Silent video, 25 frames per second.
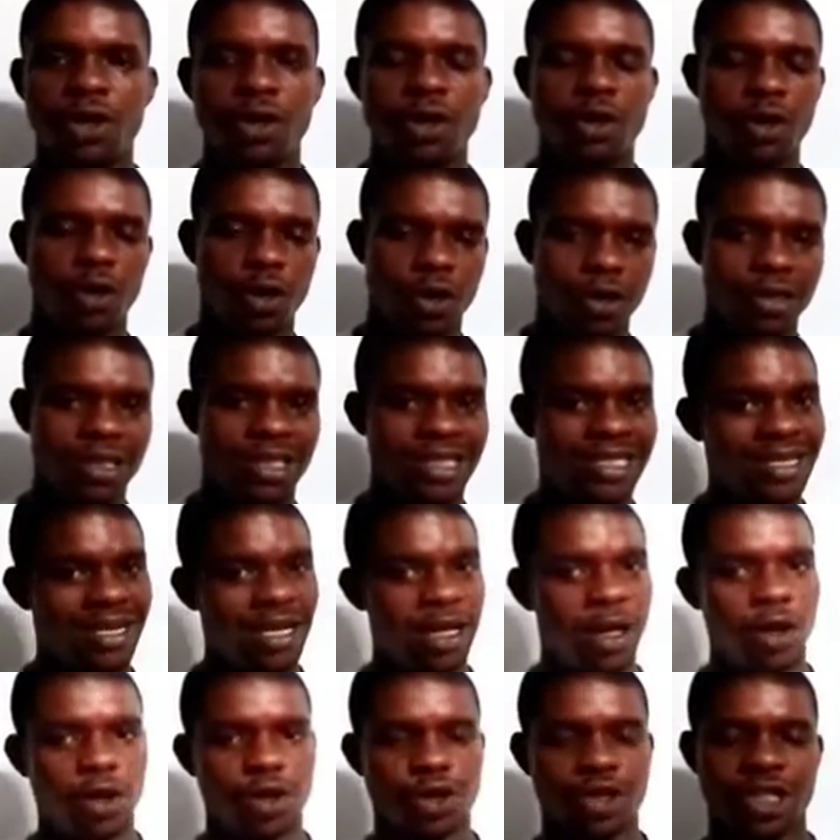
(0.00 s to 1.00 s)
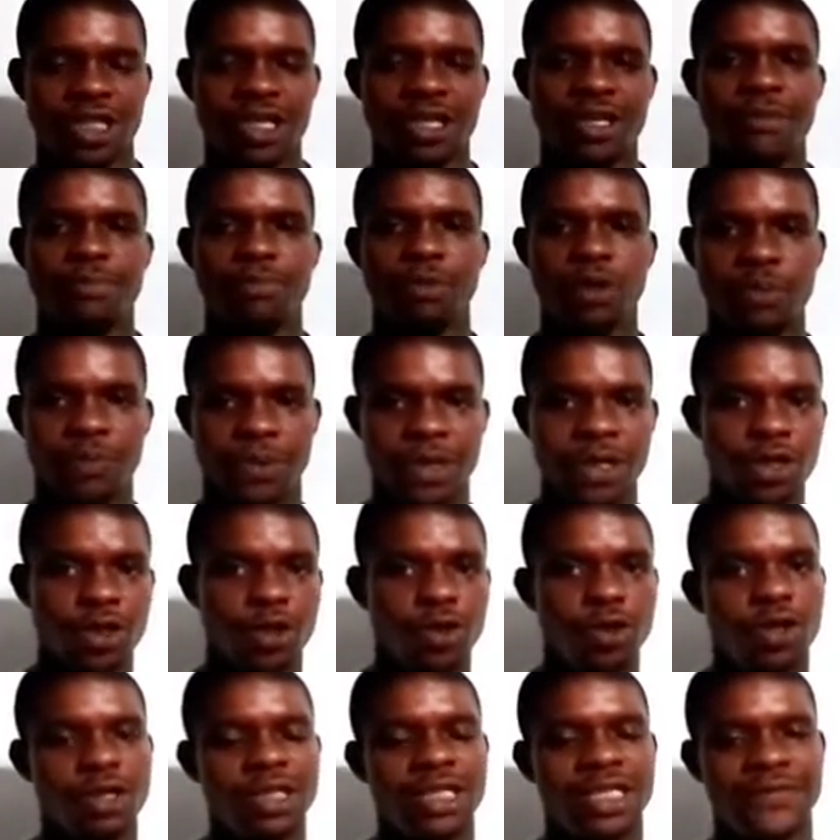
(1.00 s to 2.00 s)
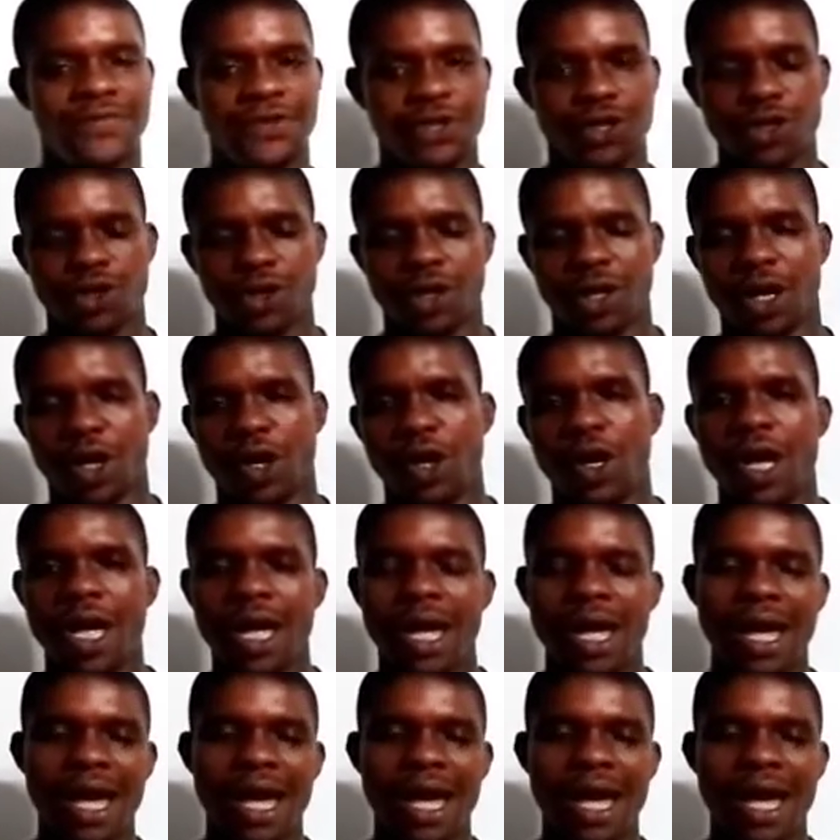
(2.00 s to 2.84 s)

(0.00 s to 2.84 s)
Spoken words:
logarithm, three laws, the multiplication law, division law,